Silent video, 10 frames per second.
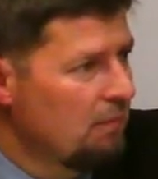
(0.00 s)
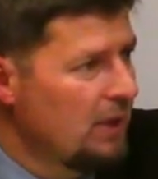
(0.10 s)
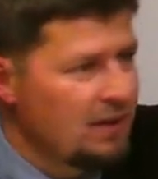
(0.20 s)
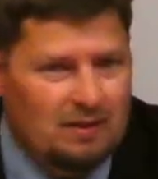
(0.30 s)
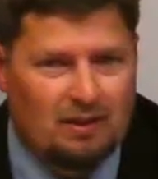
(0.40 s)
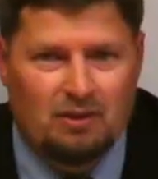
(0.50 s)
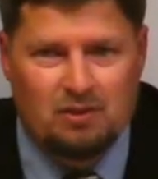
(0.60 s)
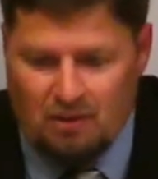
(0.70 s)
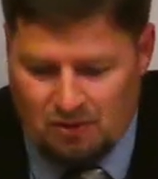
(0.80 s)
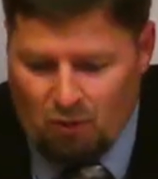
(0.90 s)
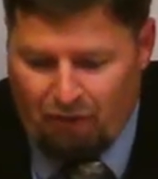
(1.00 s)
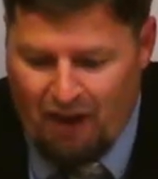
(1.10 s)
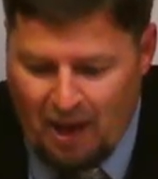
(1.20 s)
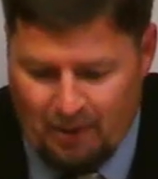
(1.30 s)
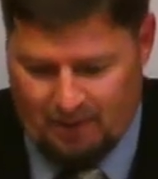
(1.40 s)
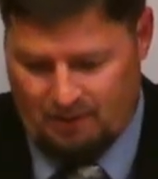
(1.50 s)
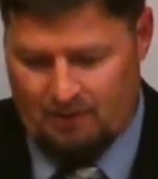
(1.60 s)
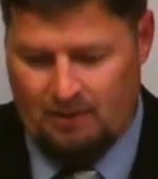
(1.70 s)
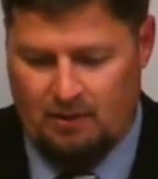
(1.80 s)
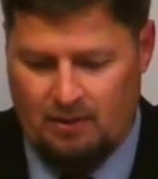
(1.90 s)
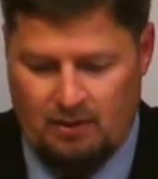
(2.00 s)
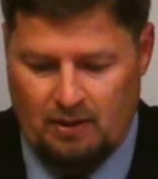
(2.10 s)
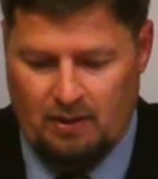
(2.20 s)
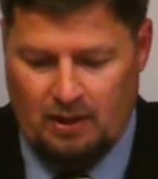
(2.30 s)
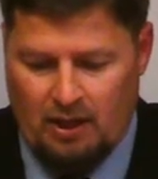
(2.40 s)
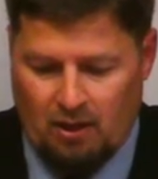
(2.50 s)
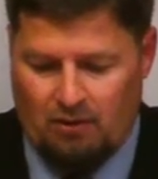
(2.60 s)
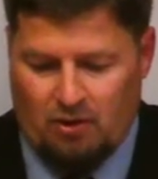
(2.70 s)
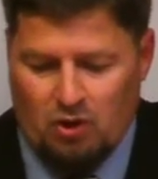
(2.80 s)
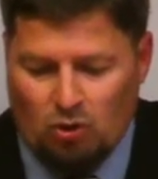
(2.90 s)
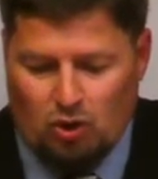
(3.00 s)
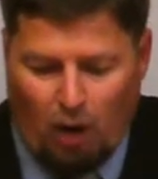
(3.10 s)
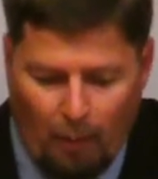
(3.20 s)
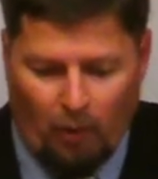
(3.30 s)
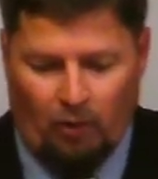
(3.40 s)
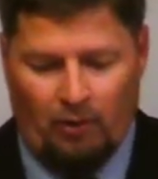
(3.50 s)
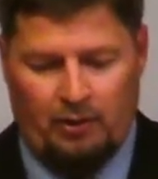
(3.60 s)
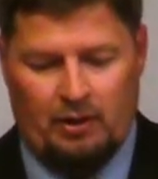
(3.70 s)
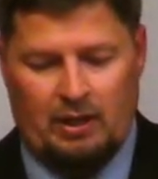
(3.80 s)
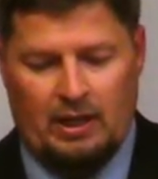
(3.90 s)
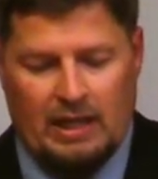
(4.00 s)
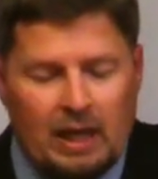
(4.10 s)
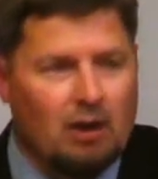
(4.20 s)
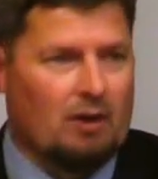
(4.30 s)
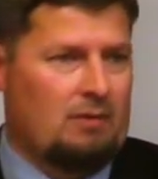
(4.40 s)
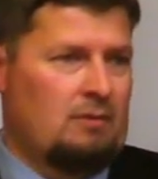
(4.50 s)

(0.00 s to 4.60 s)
Because there's, there's no famine here, there's no trouble here.